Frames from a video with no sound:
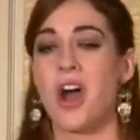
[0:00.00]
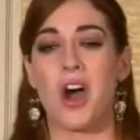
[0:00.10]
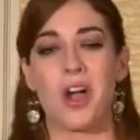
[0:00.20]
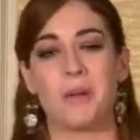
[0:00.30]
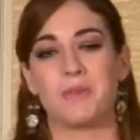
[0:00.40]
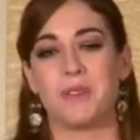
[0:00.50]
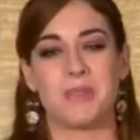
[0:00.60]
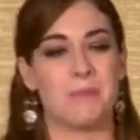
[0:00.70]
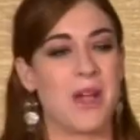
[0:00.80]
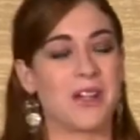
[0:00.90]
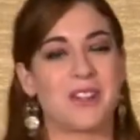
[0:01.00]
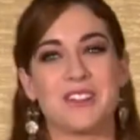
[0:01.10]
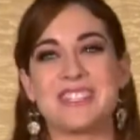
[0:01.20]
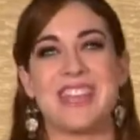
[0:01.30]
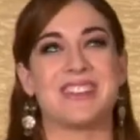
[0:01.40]
armed with
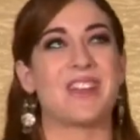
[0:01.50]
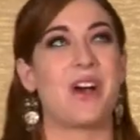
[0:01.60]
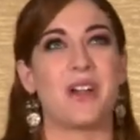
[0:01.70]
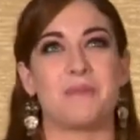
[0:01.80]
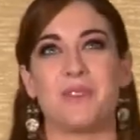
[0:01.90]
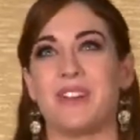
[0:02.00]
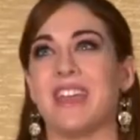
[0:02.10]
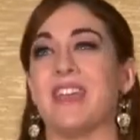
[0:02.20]
markers and cardboard